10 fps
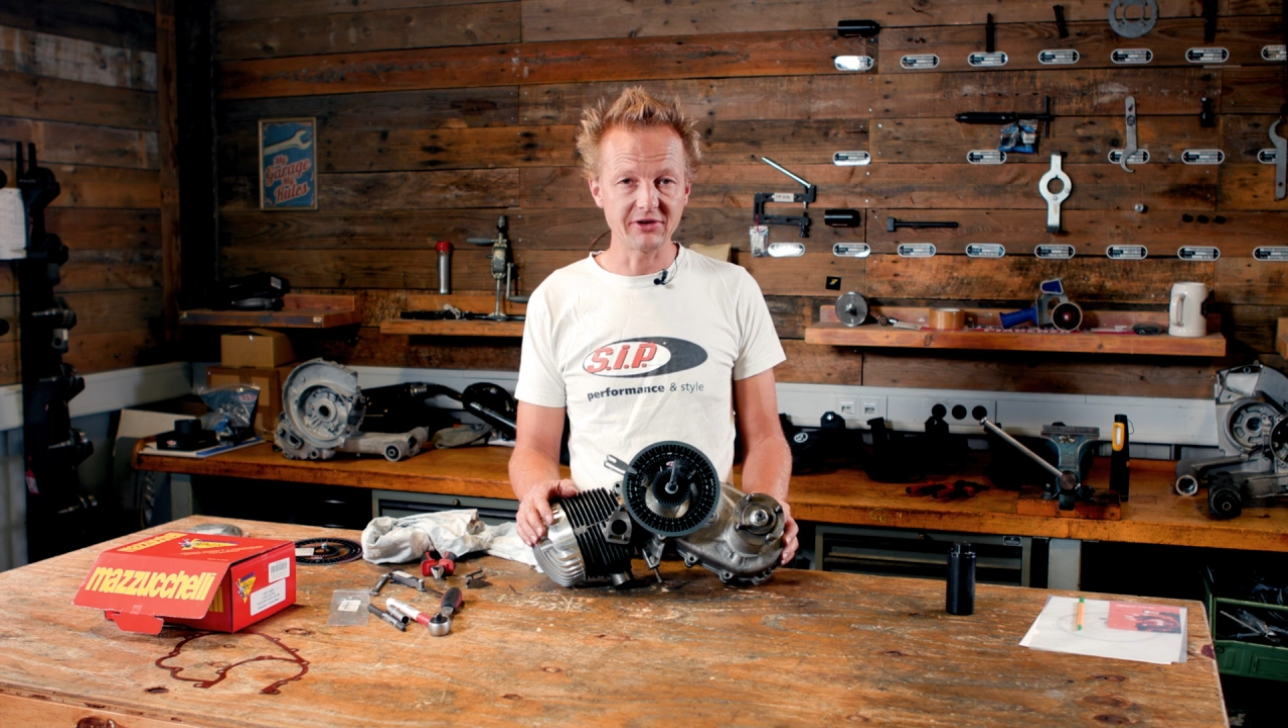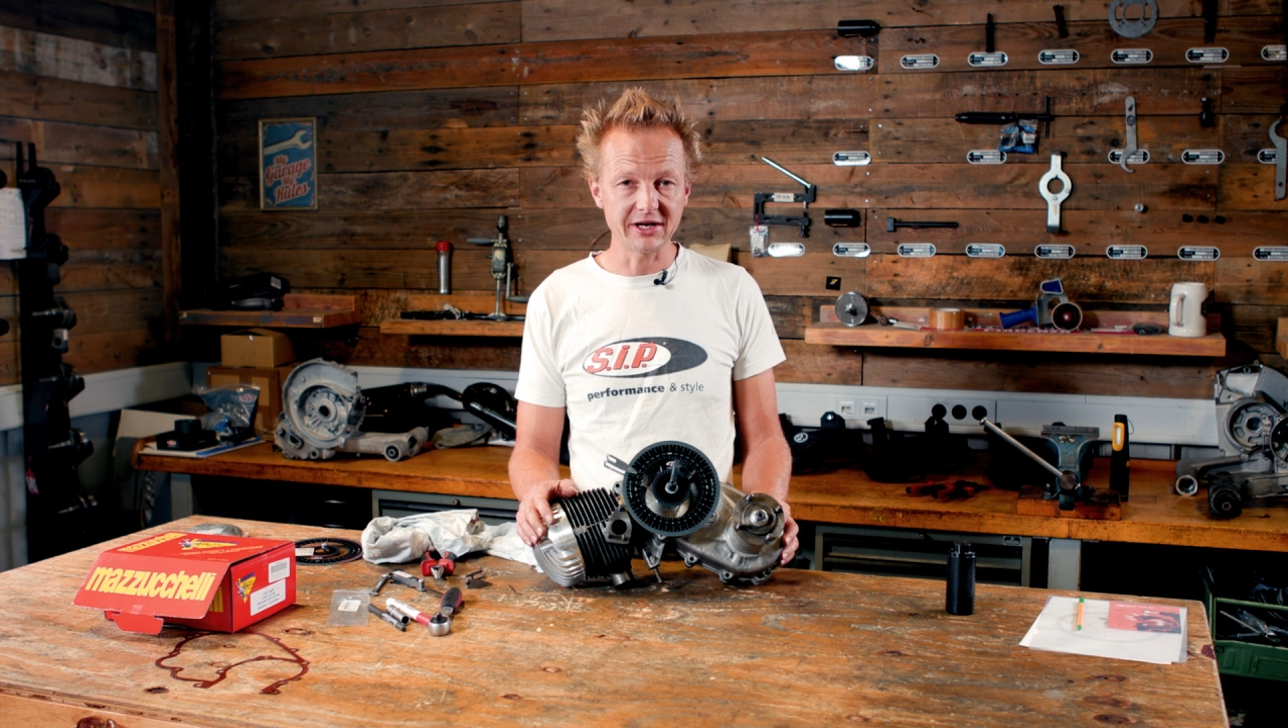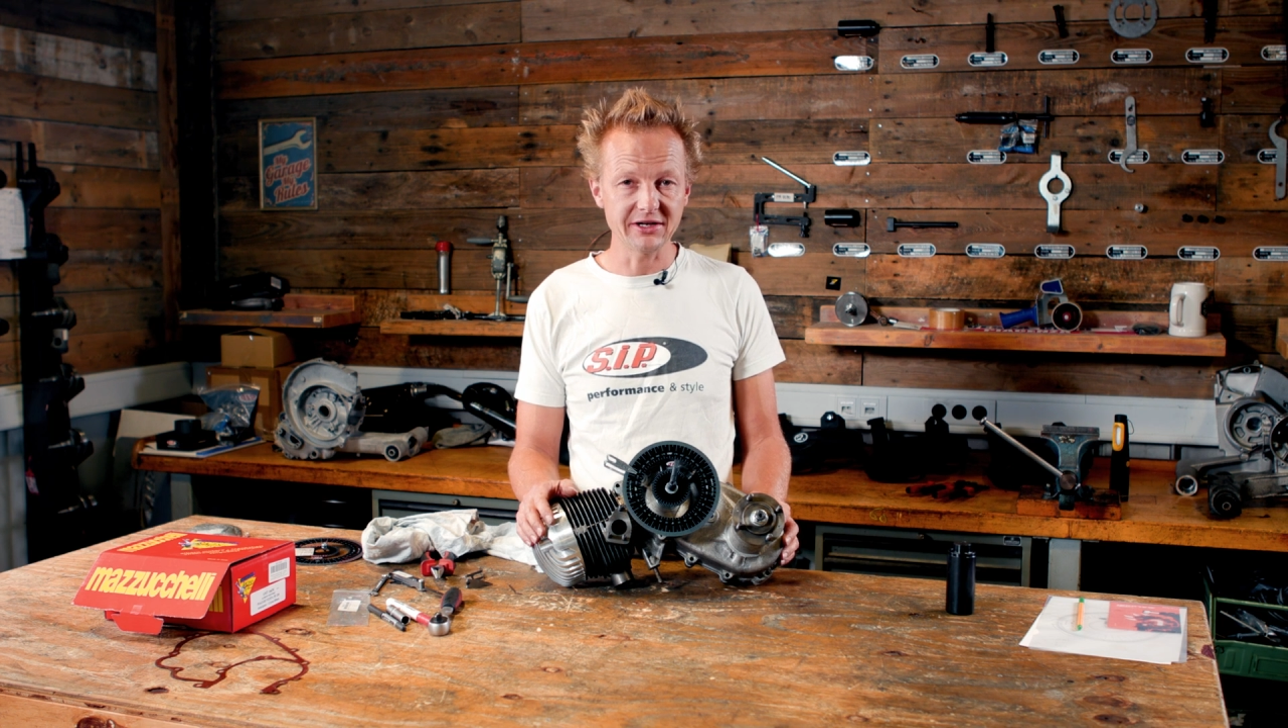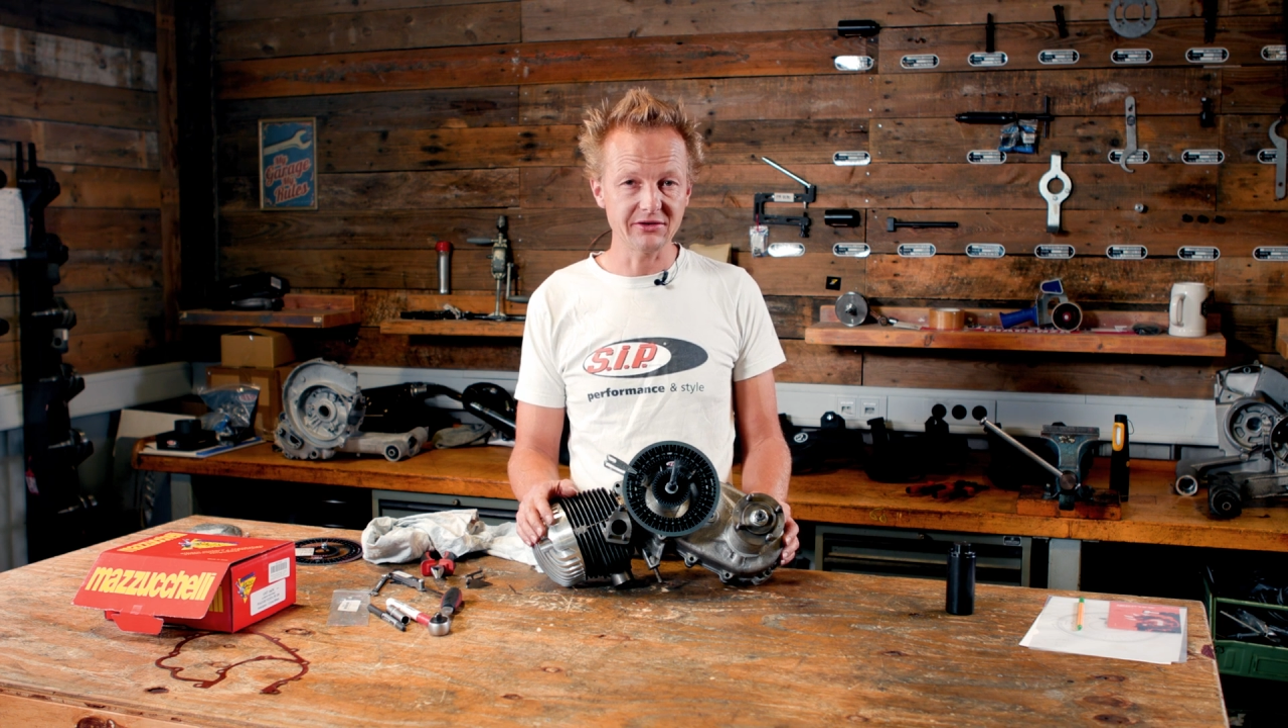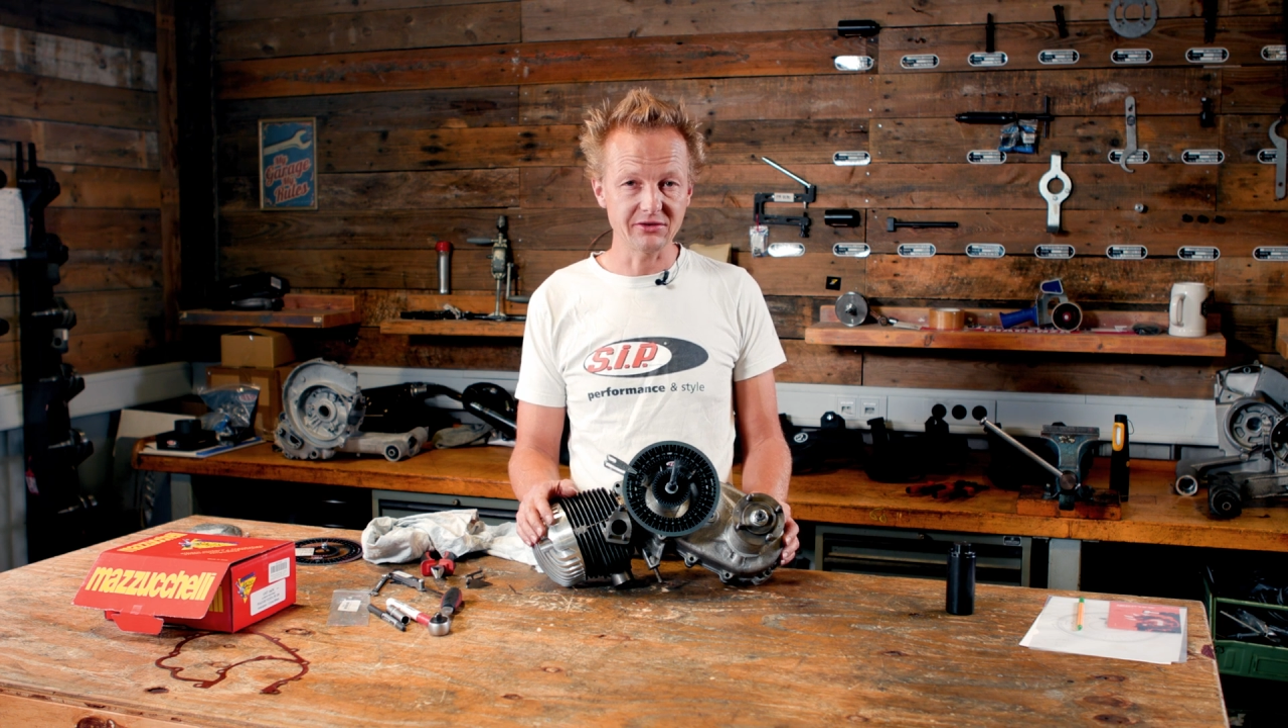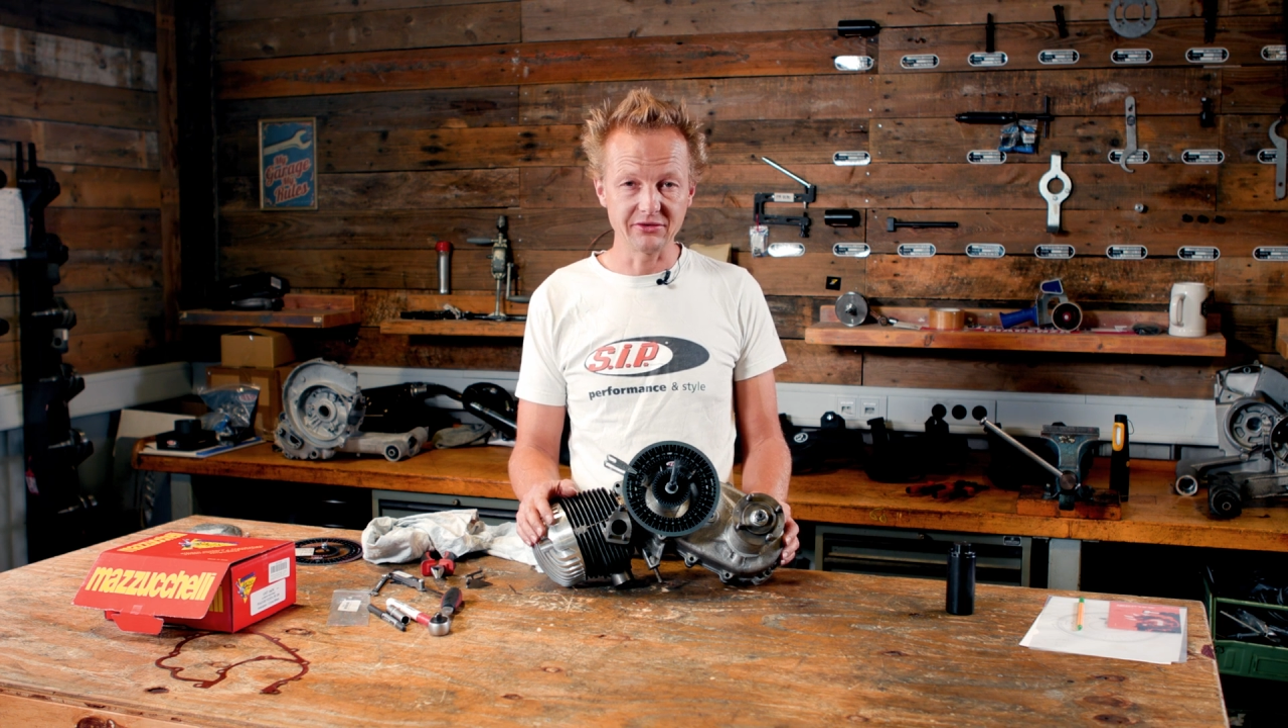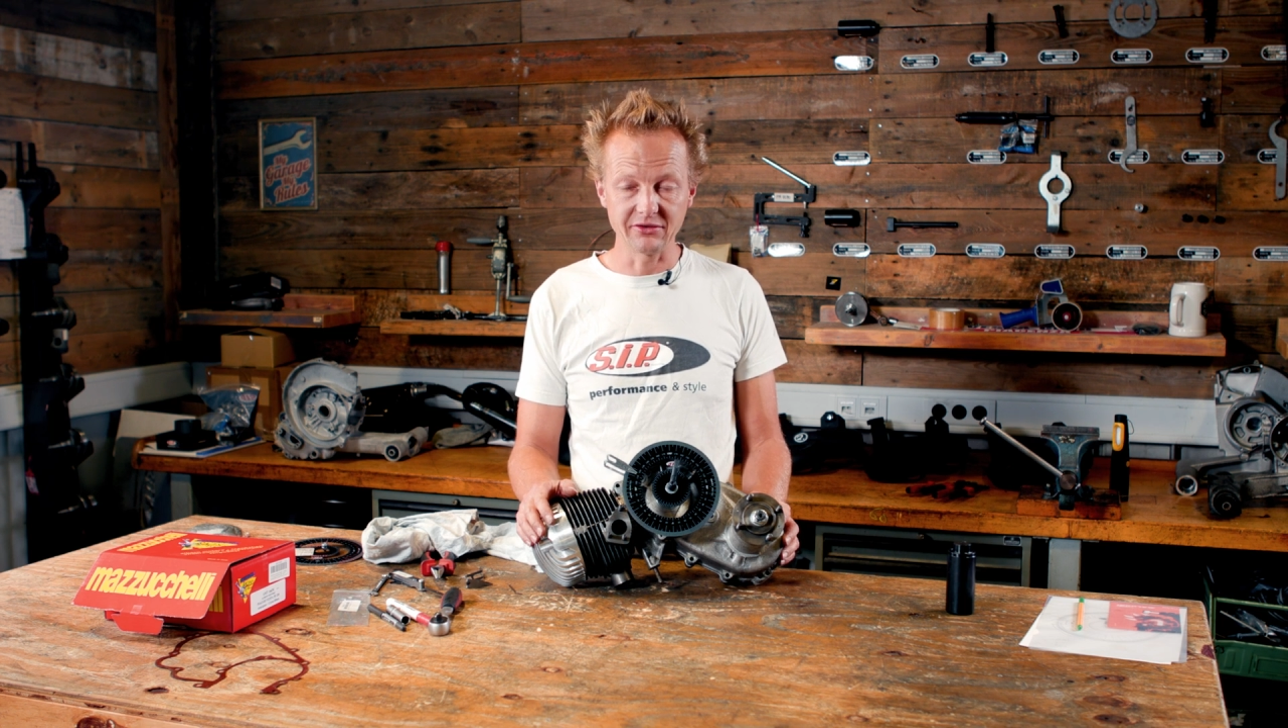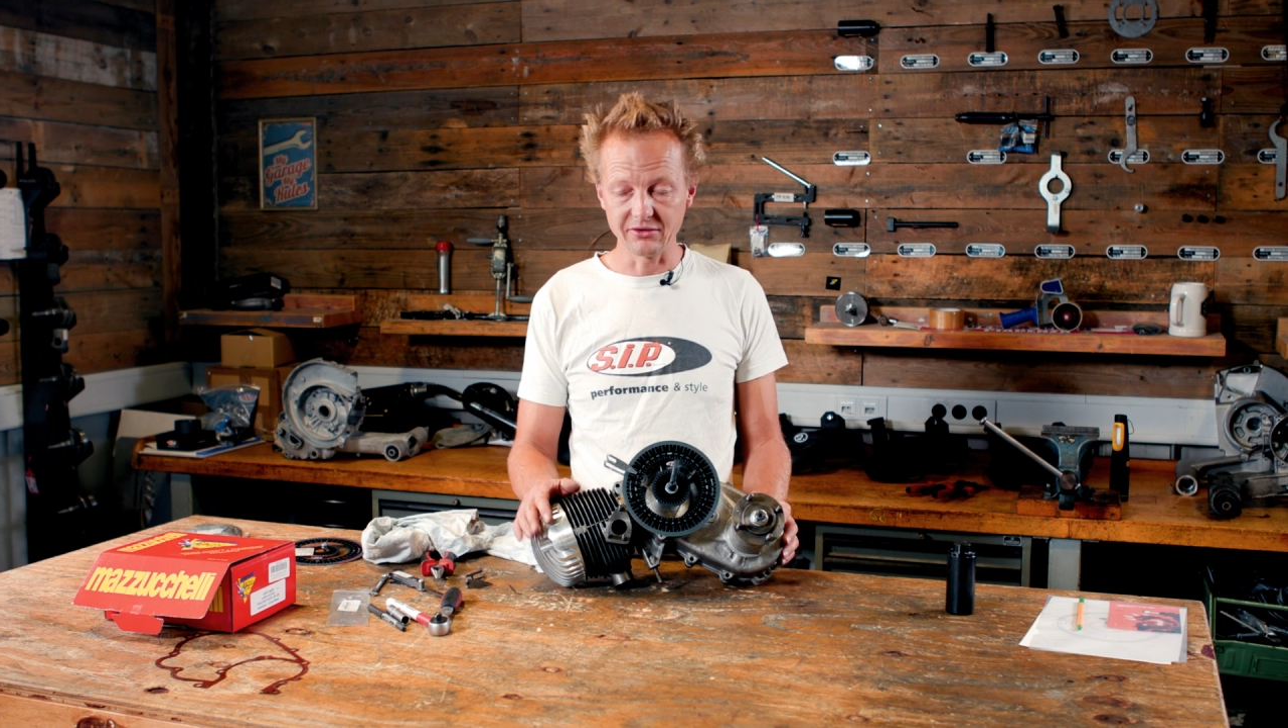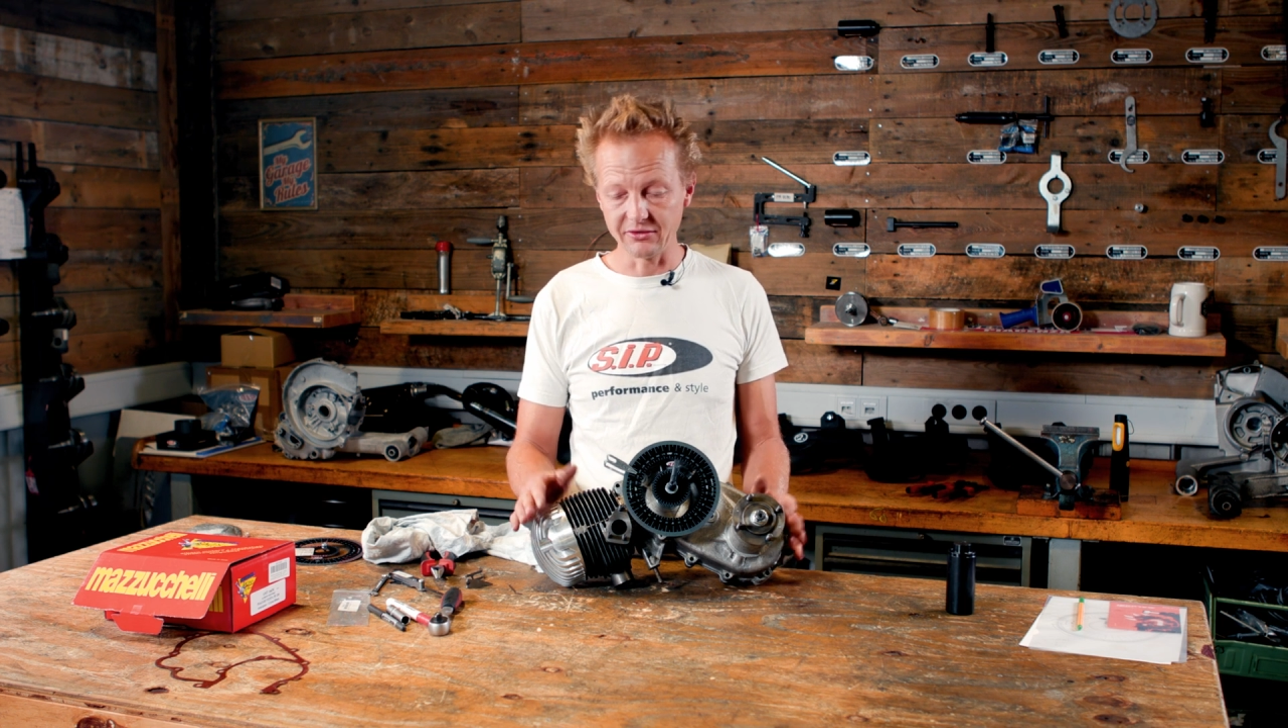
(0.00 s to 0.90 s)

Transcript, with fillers: find on,